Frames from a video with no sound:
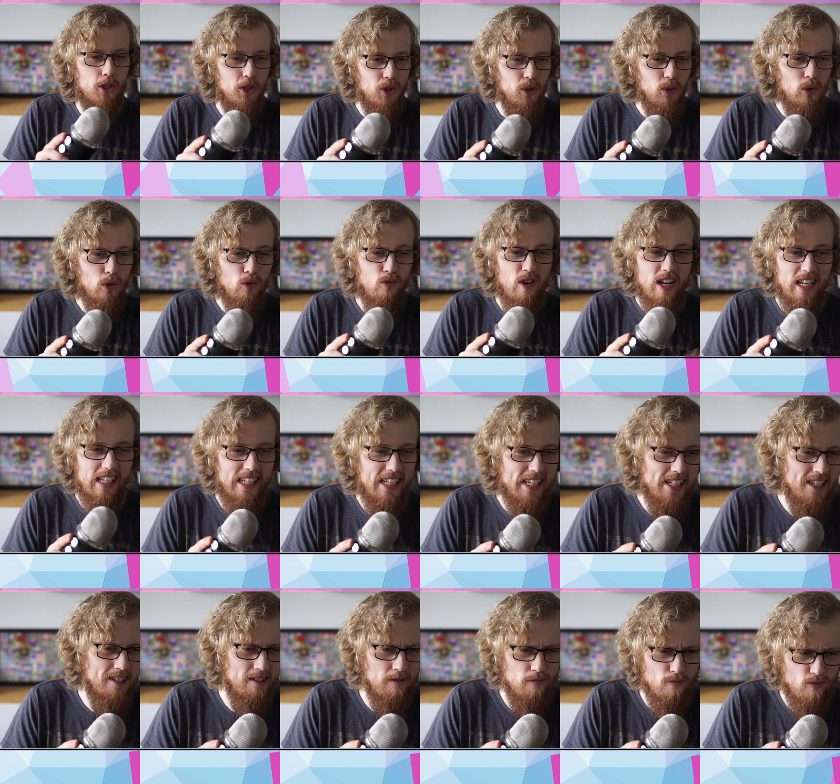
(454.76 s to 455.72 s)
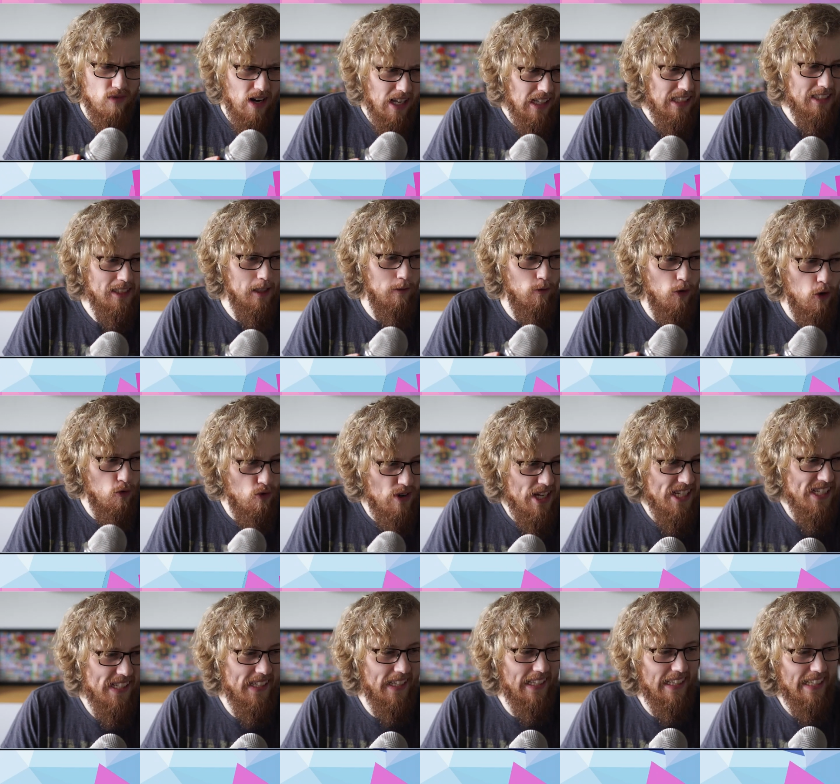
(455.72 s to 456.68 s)
2 released relatively
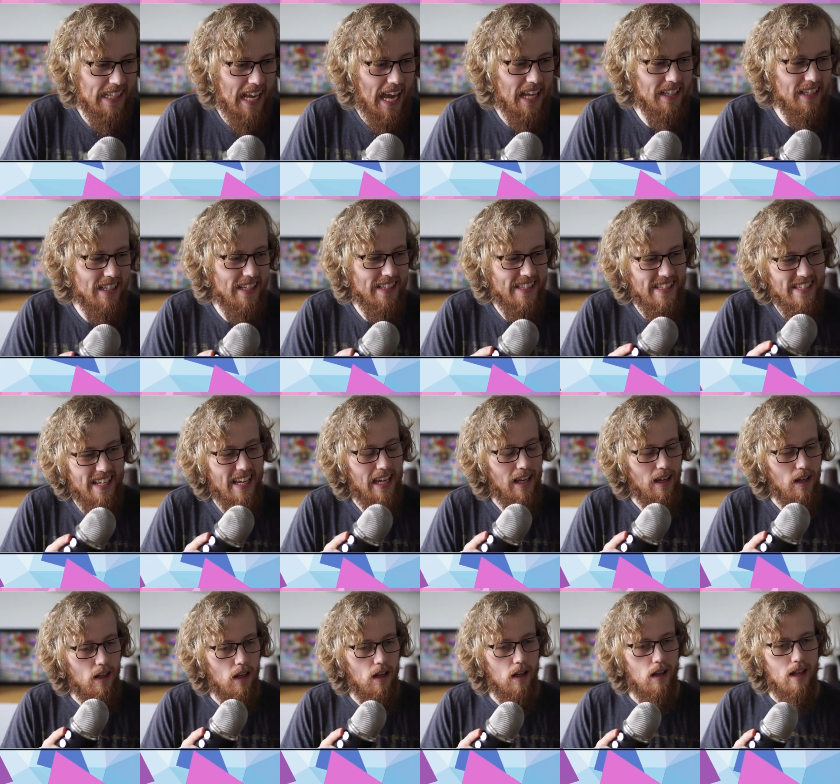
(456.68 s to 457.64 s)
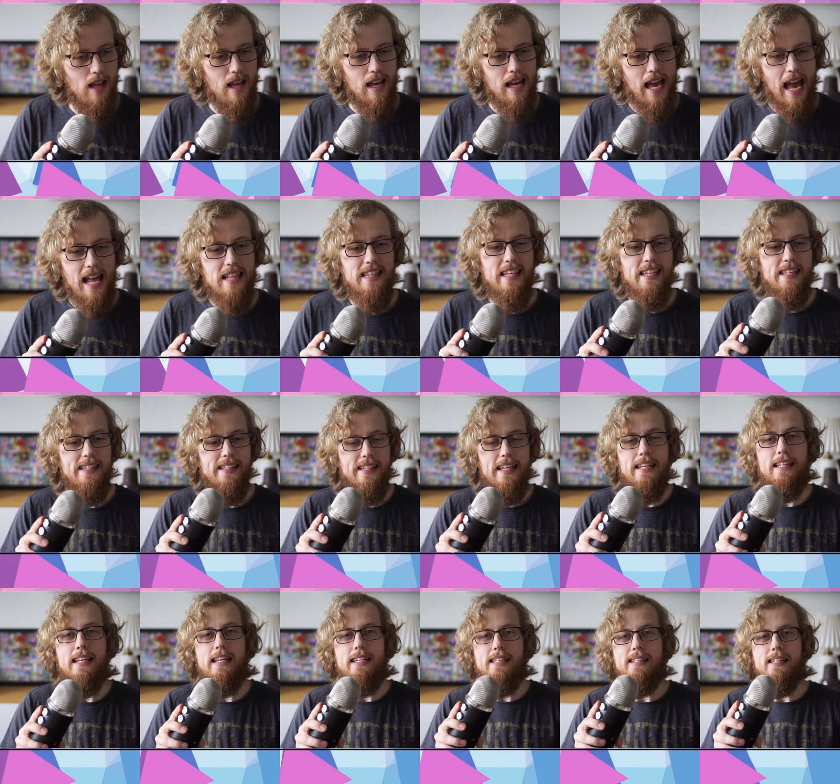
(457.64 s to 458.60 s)
recently, and it, and it,
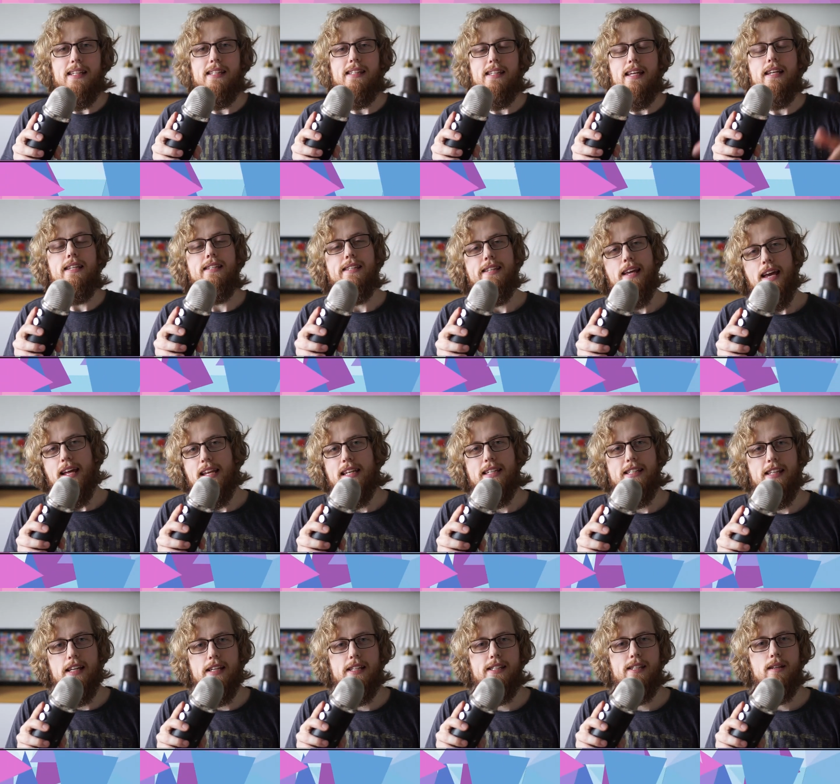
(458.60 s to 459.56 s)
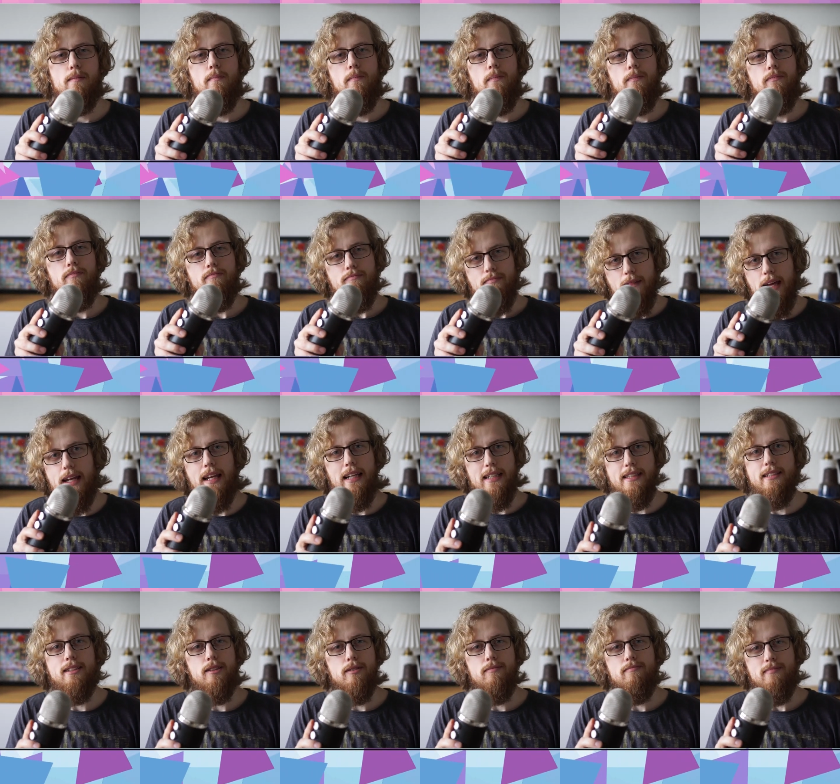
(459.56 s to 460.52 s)
it is, this, it is this, it
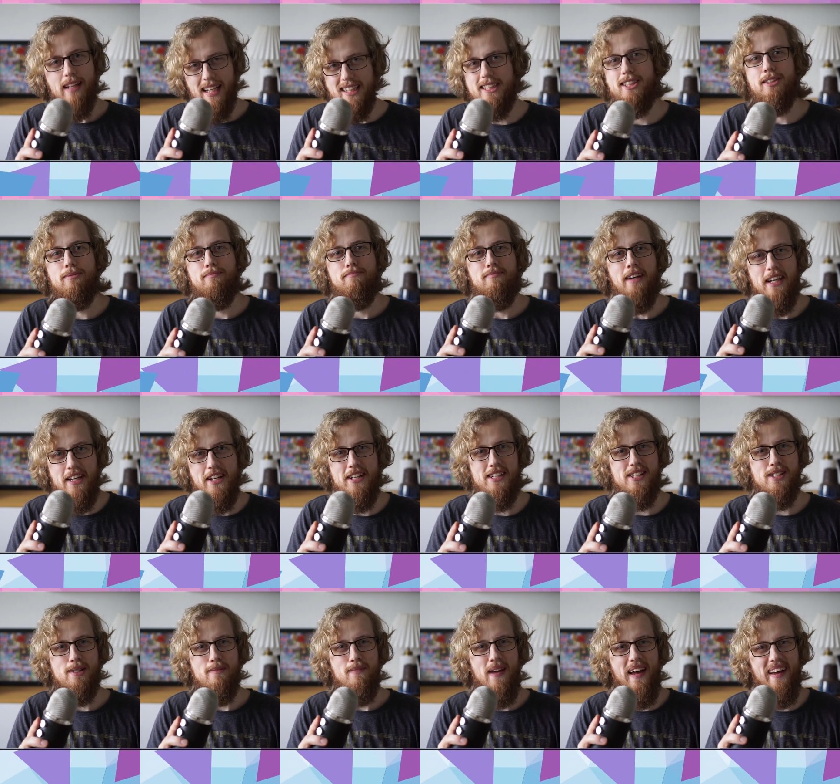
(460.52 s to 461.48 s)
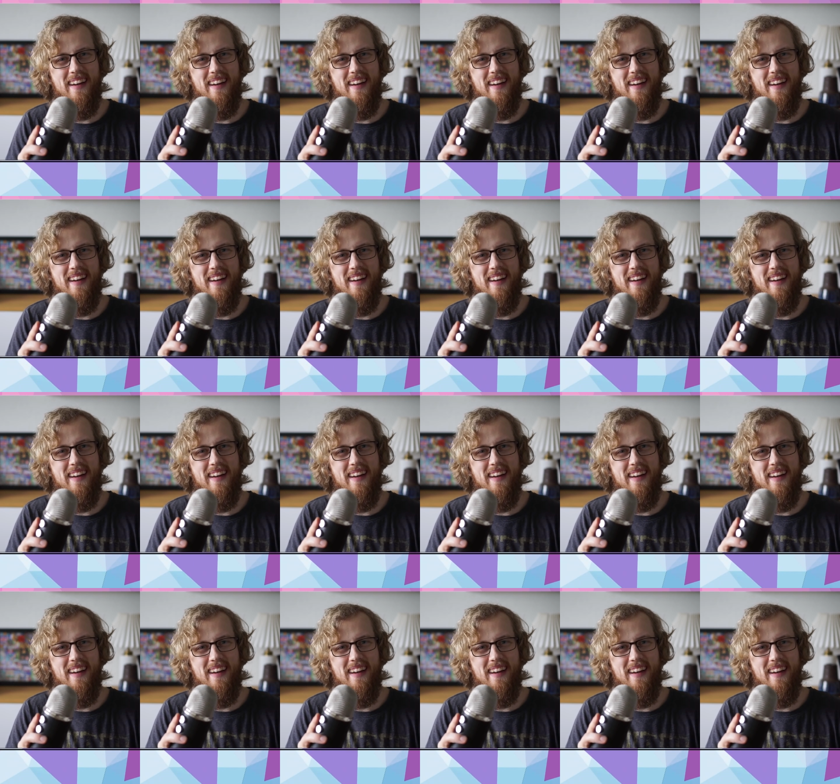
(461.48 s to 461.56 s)
is, yes, it is.